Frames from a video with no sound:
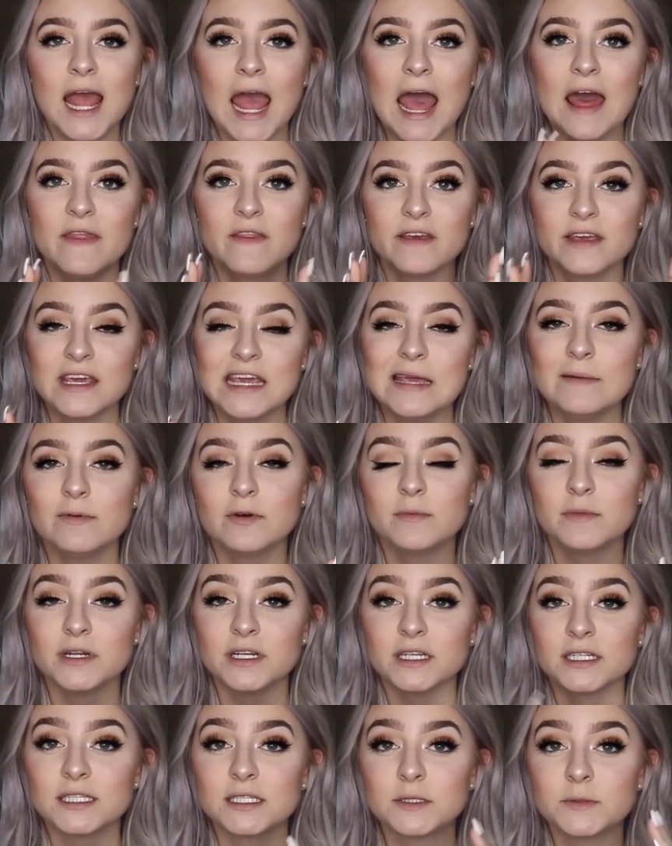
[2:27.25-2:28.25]
and then keep them in
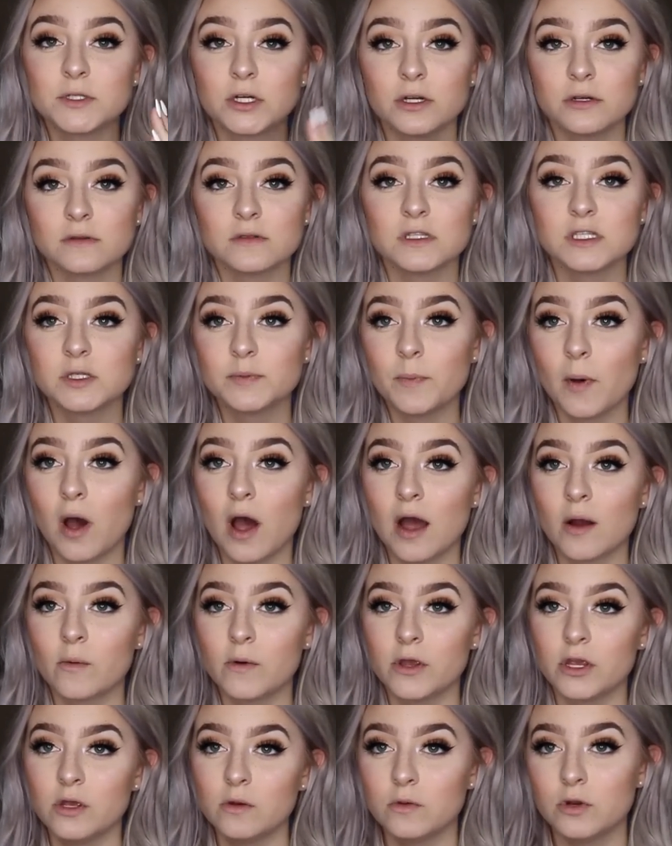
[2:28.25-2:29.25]
a certain spot
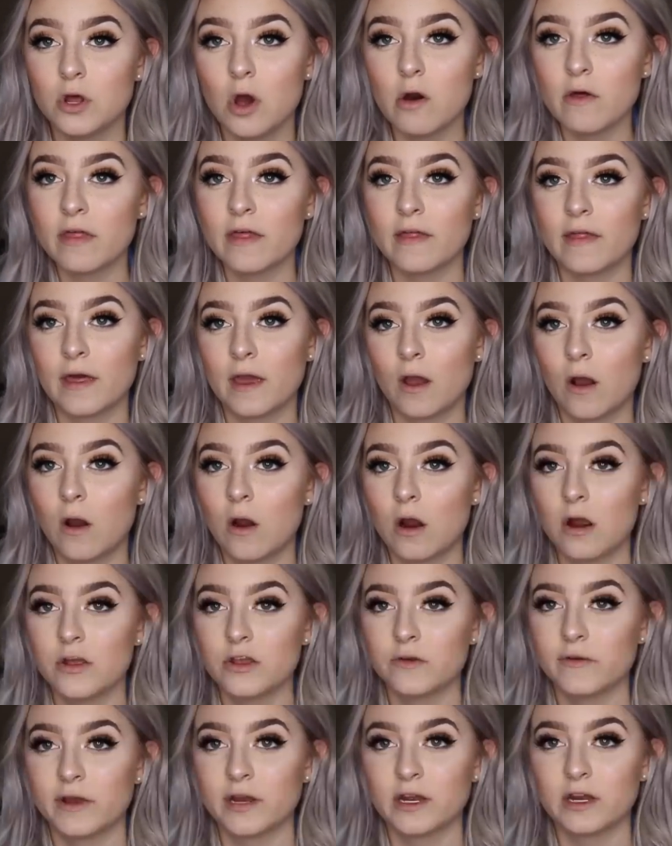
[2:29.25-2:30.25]
where you know that they are
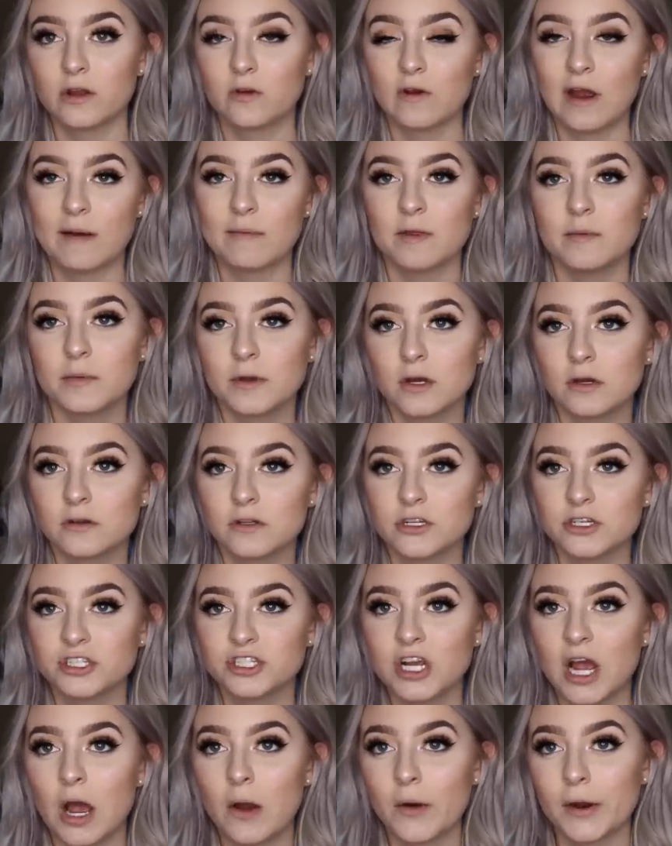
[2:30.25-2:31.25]
and you're ready to grab them and go to the
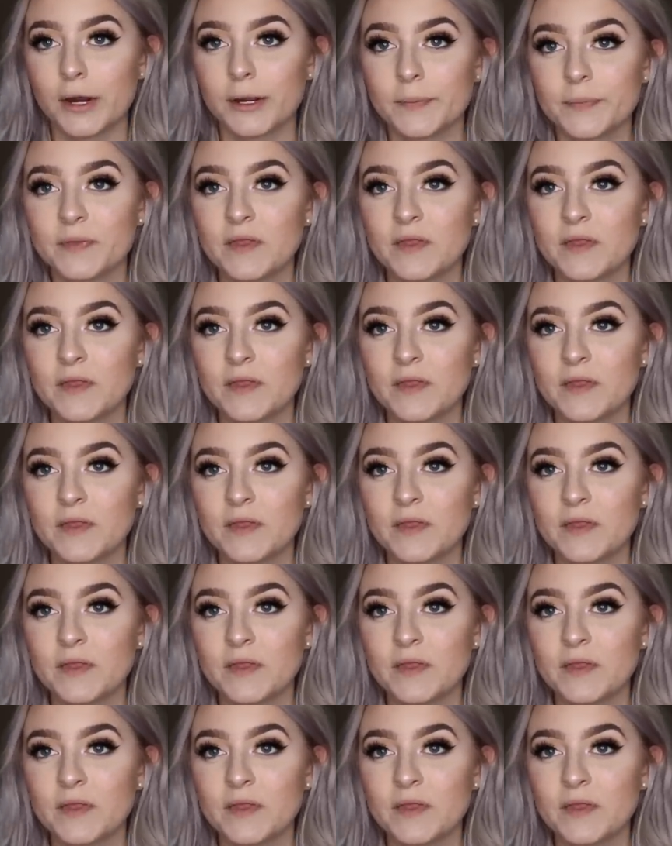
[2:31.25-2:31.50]
shower.